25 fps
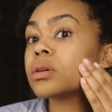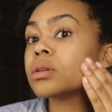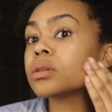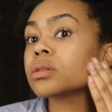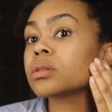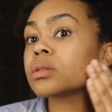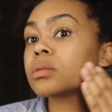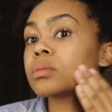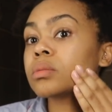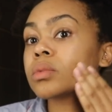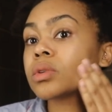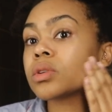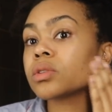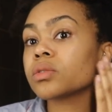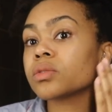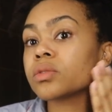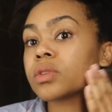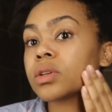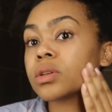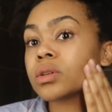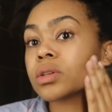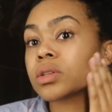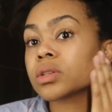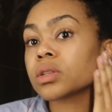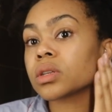So I'm gonna
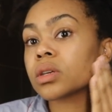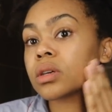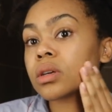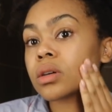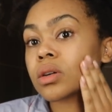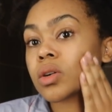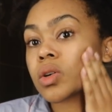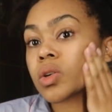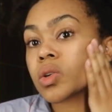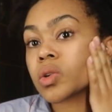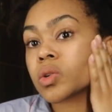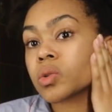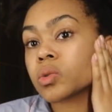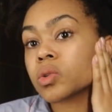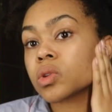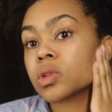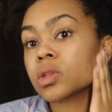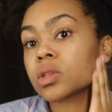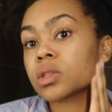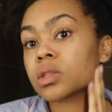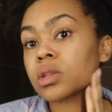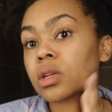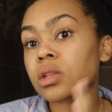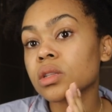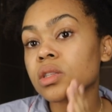focus it on the
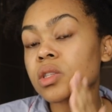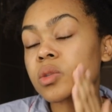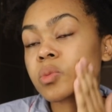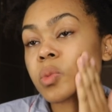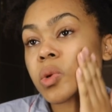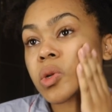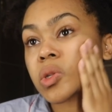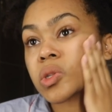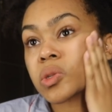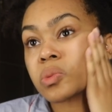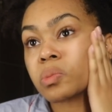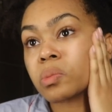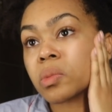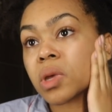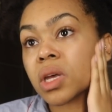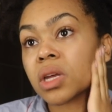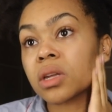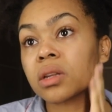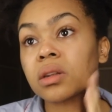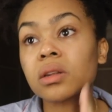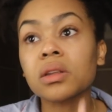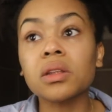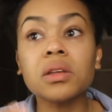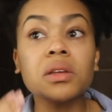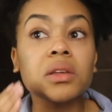sunspots
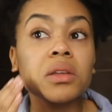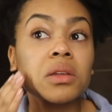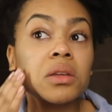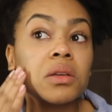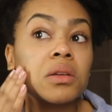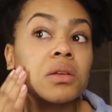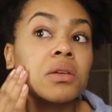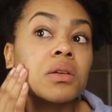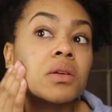mainly.